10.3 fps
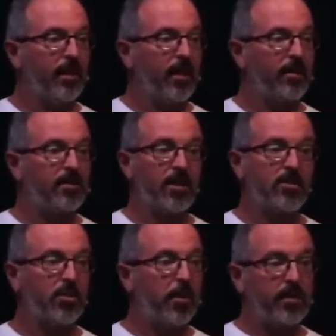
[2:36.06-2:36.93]
it
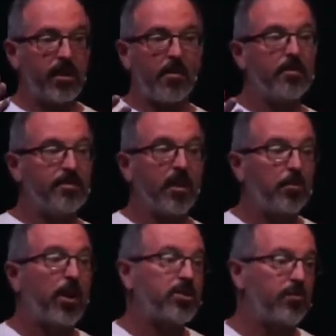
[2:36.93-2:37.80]
should be a time of
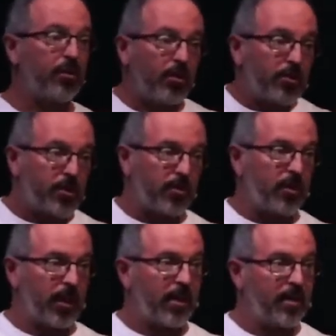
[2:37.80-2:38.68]
celebration for you
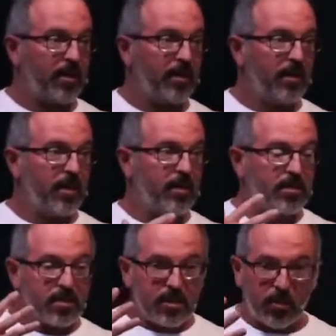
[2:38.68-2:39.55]
internally. And
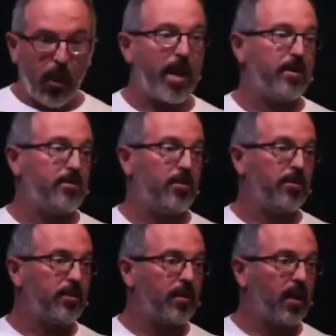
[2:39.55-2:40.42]
just
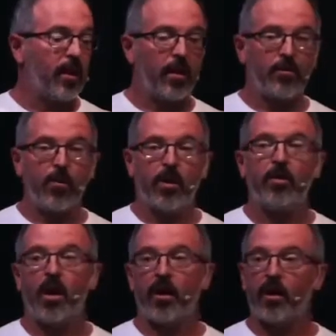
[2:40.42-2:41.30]
gratitude and
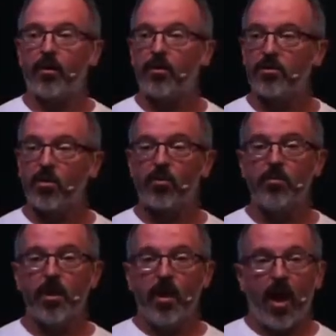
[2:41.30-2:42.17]
whatnot. And so
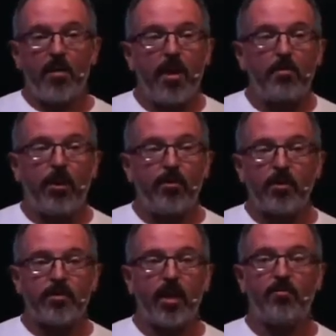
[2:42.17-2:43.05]
I'm up here to
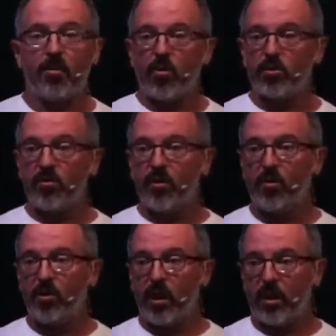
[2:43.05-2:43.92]
say, for those of
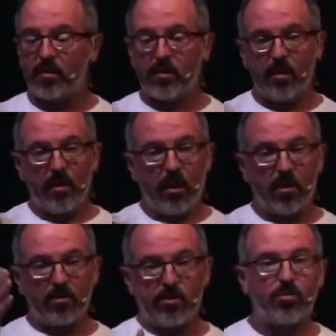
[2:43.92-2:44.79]
you that
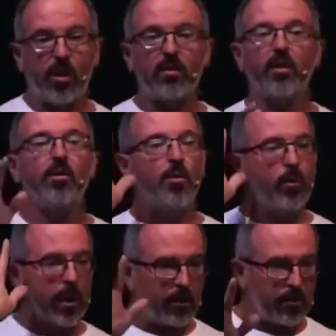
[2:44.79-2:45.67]
are struggling,
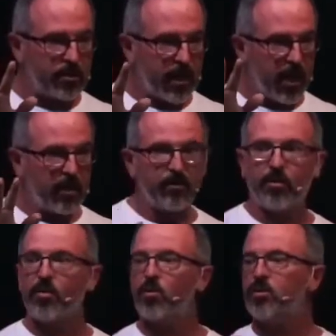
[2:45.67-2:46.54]
we understand.
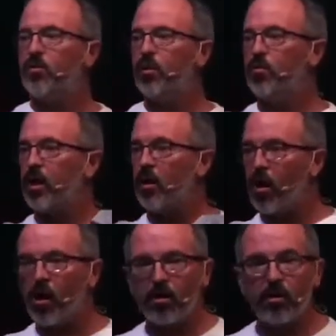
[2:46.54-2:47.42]
For those of you that
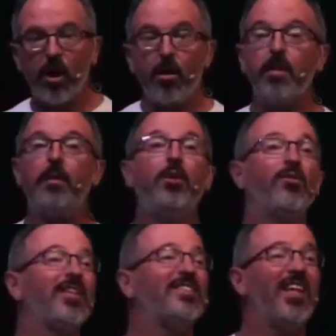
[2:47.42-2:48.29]
aren't, maybe you're
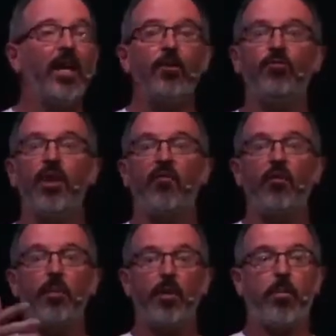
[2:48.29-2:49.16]
listening and you've never
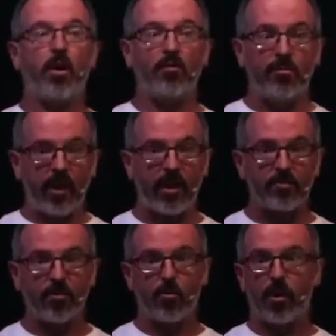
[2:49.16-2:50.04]
been a part of the
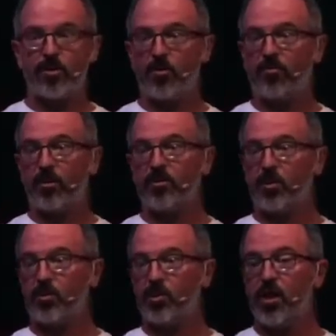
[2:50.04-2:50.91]
financial equation of Friends
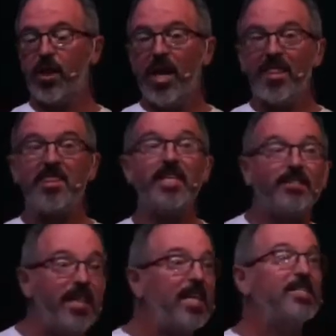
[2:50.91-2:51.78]
Church.
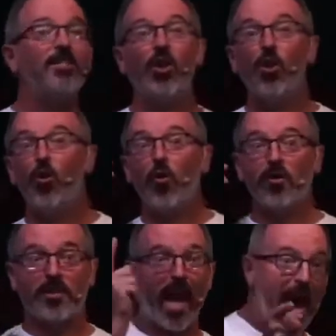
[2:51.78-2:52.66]
This is your
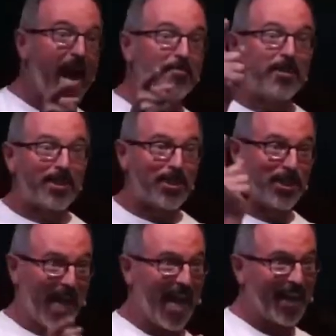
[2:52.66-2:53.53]
time to
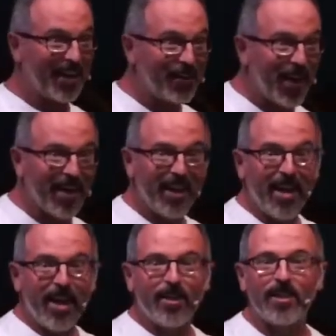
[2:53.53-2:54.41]
shine, all right?
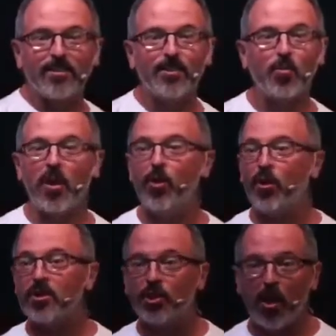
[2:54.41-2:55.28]
This is when you
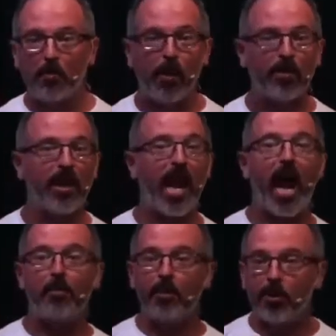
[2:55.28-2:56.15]
can jump on the
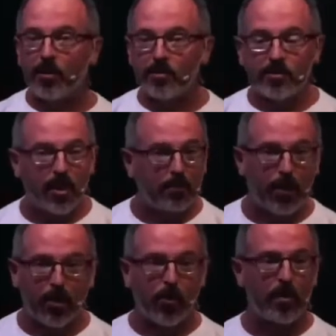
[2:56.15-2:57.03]
app, you can jump
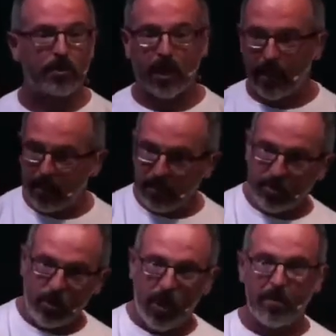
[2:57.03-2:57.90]
on our website, hit the
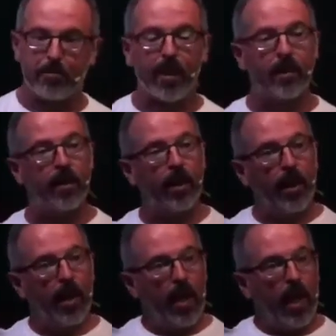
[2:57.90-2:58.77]
donate button,
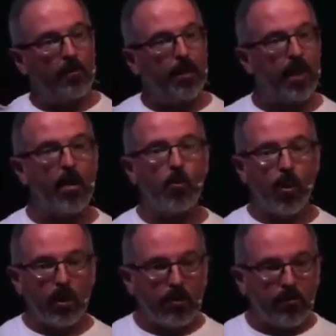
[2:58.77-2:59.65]
and become
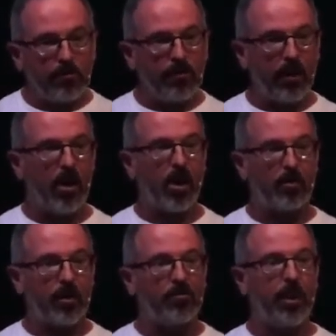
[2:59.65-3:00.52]
one of the
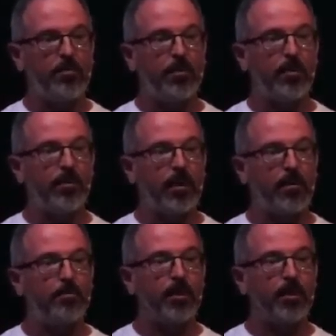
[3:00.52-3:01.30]
army of people that